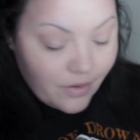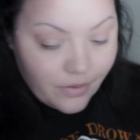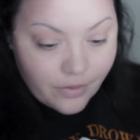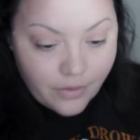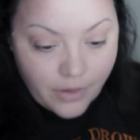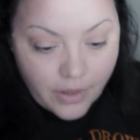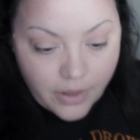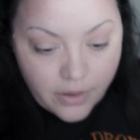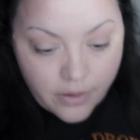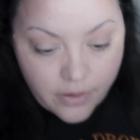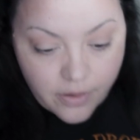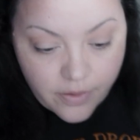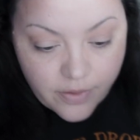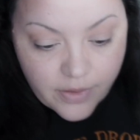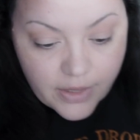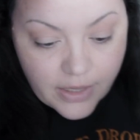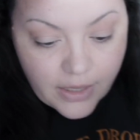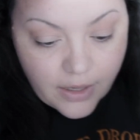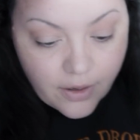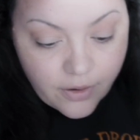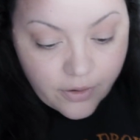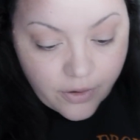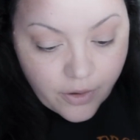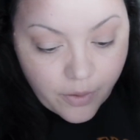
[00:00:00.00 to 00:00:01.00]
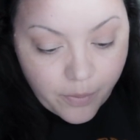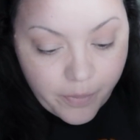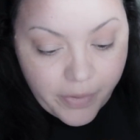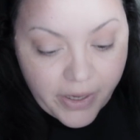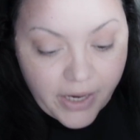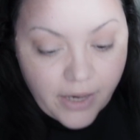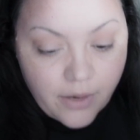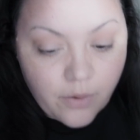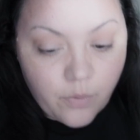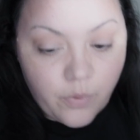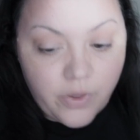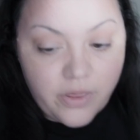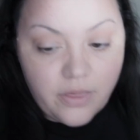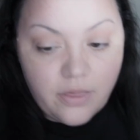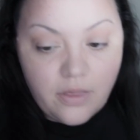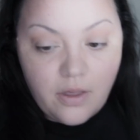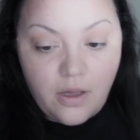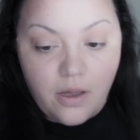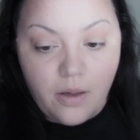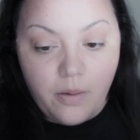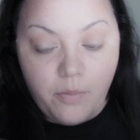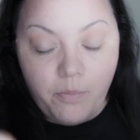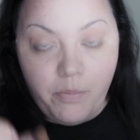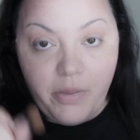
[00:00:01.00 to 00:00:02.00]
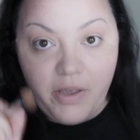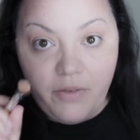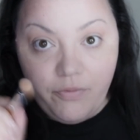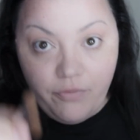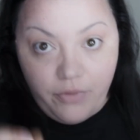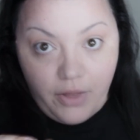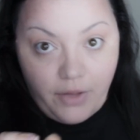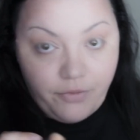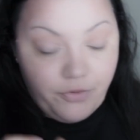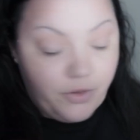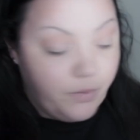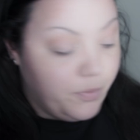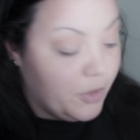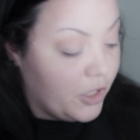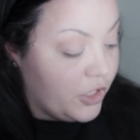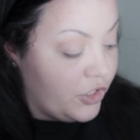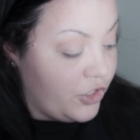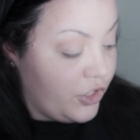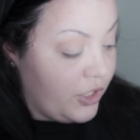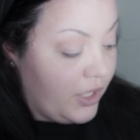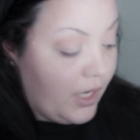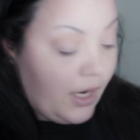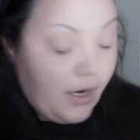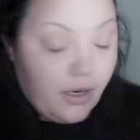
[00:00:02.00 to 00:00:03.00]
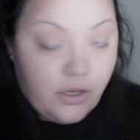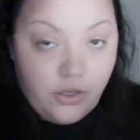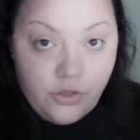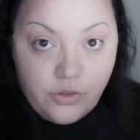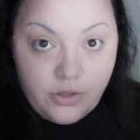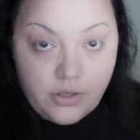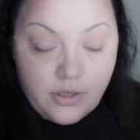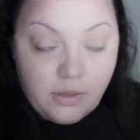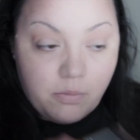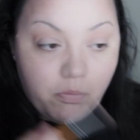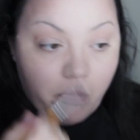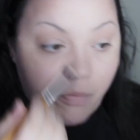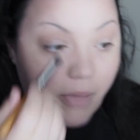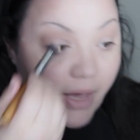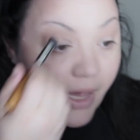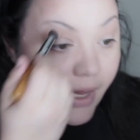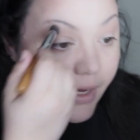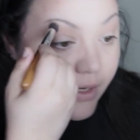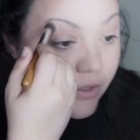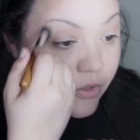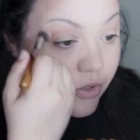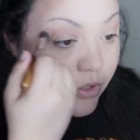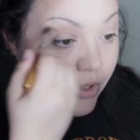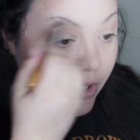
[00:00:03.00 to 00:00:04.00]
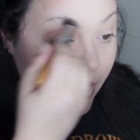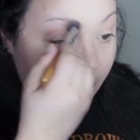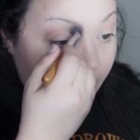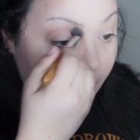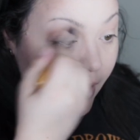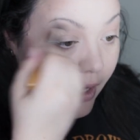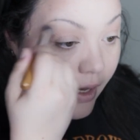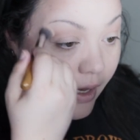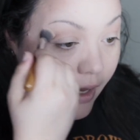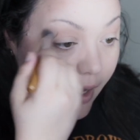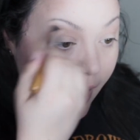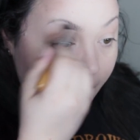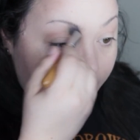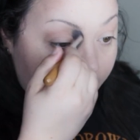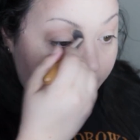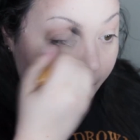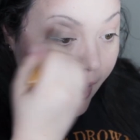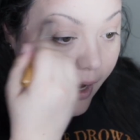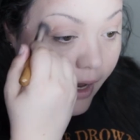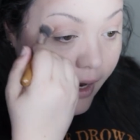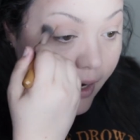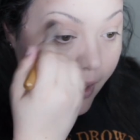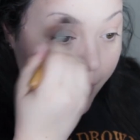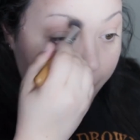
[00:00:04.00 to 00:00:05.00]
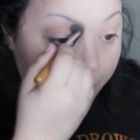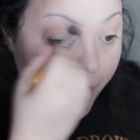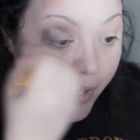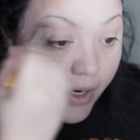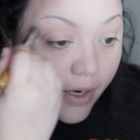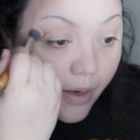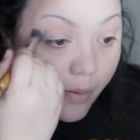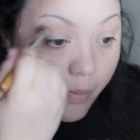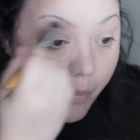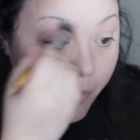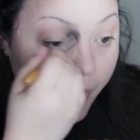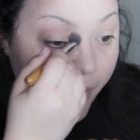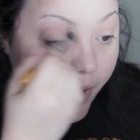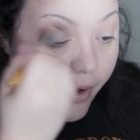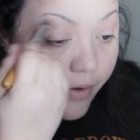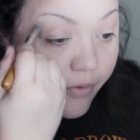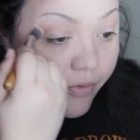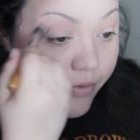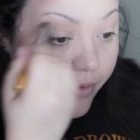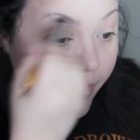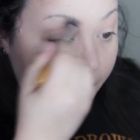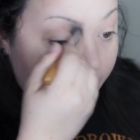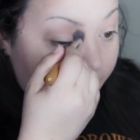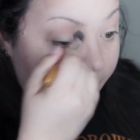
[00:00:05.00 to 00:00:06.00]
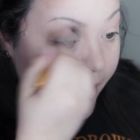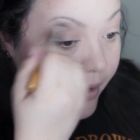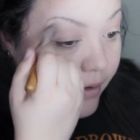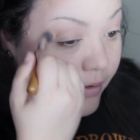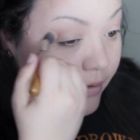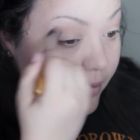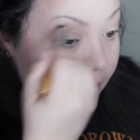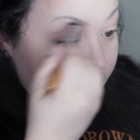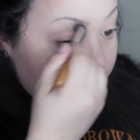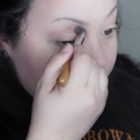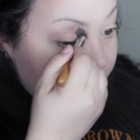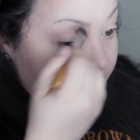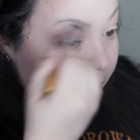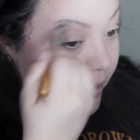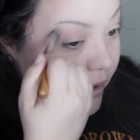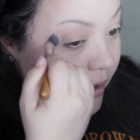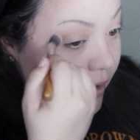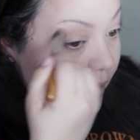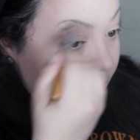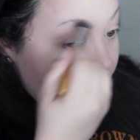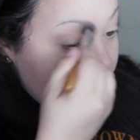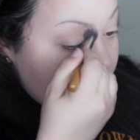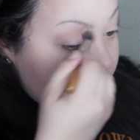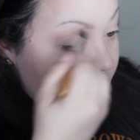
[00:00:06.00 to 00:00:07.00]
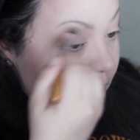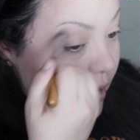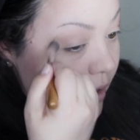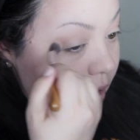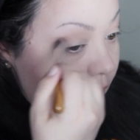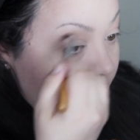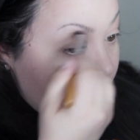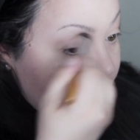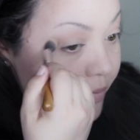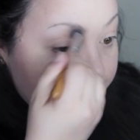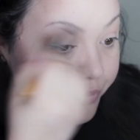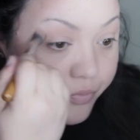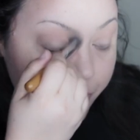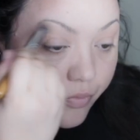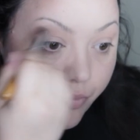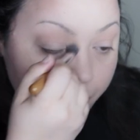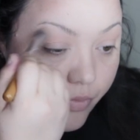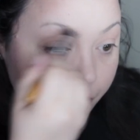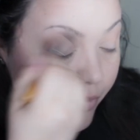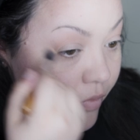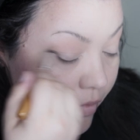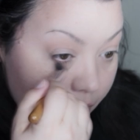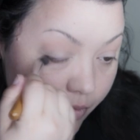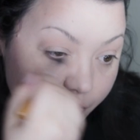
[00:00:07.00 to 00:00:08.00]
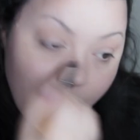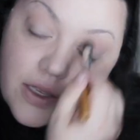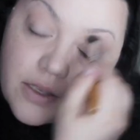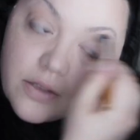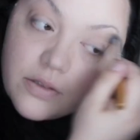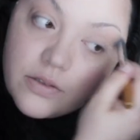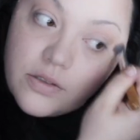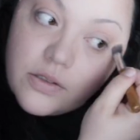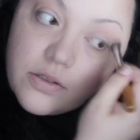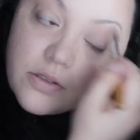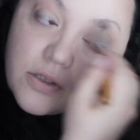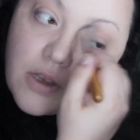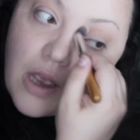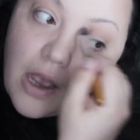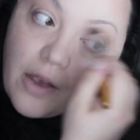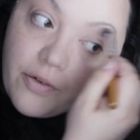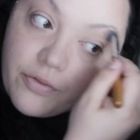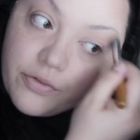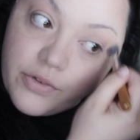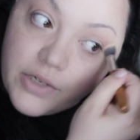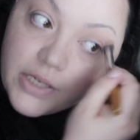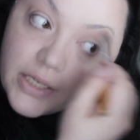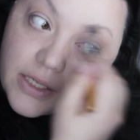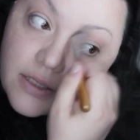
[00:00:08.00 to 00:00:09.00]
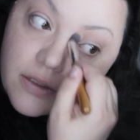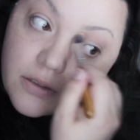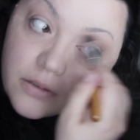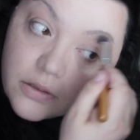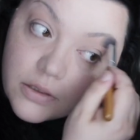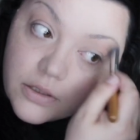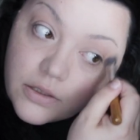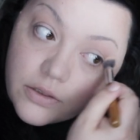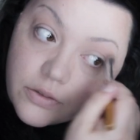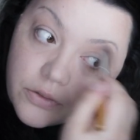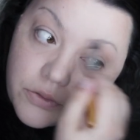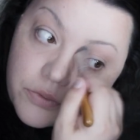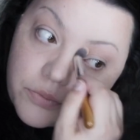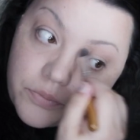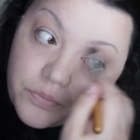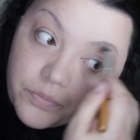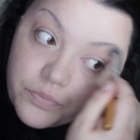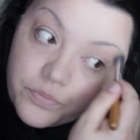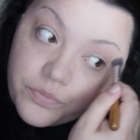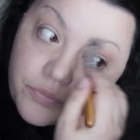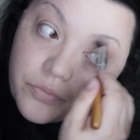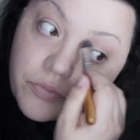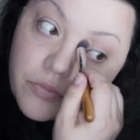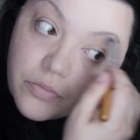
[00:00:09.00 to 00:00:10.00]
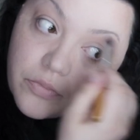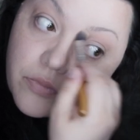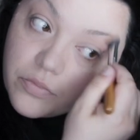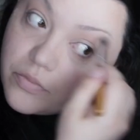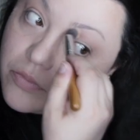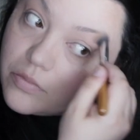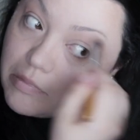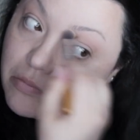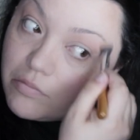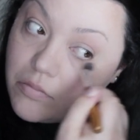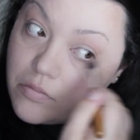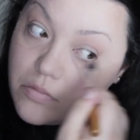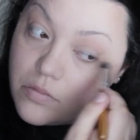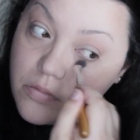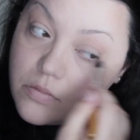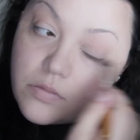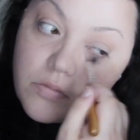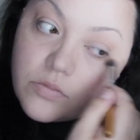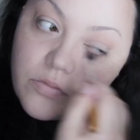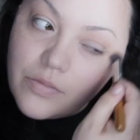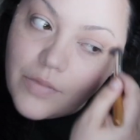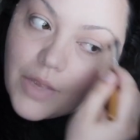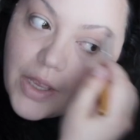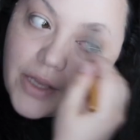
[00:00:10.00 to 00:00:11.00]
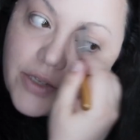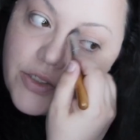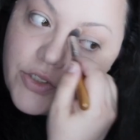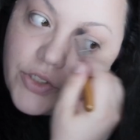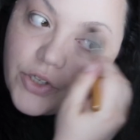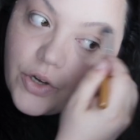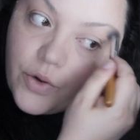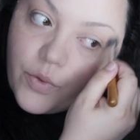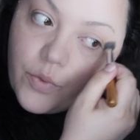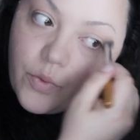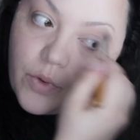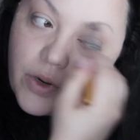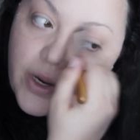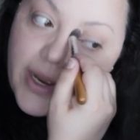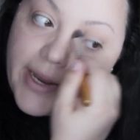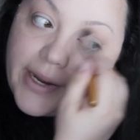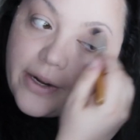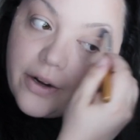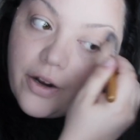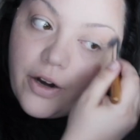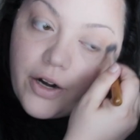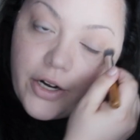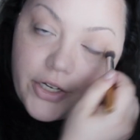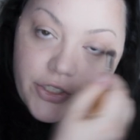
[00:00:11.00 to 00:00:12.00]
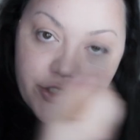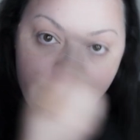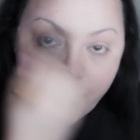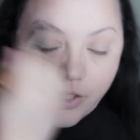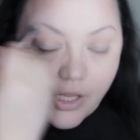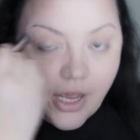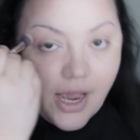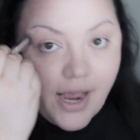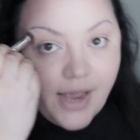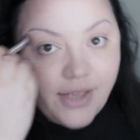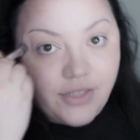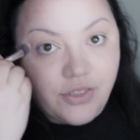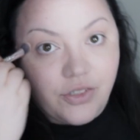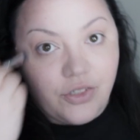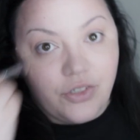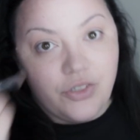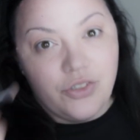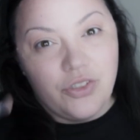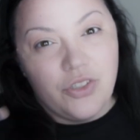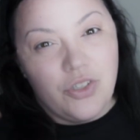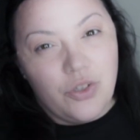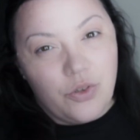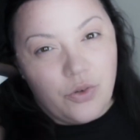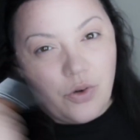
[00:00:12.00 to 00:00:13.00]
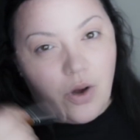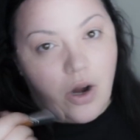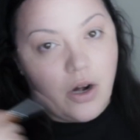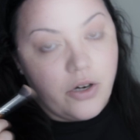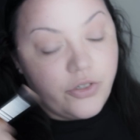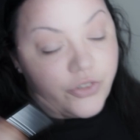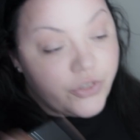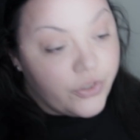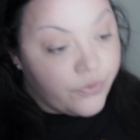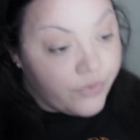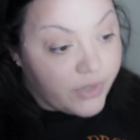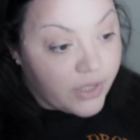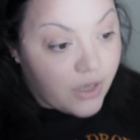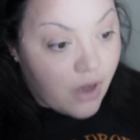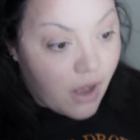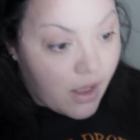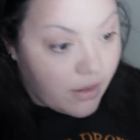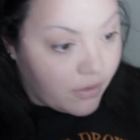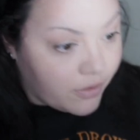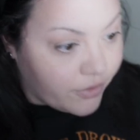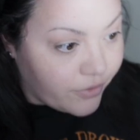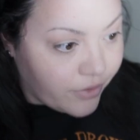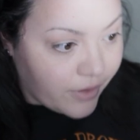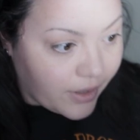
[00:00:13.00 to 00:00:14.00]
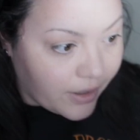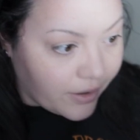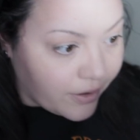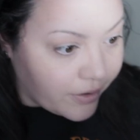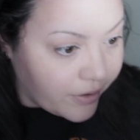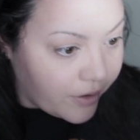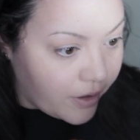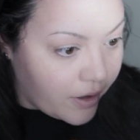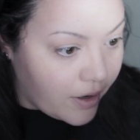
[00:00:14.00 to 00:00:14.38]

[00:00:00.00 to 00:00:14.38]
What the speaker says: And then I'll go back with the big fluffy brush that I used in beige. And I'm gonna buff that a little bit and soften it a little. I don't want harsh lines or too harsh of a color there.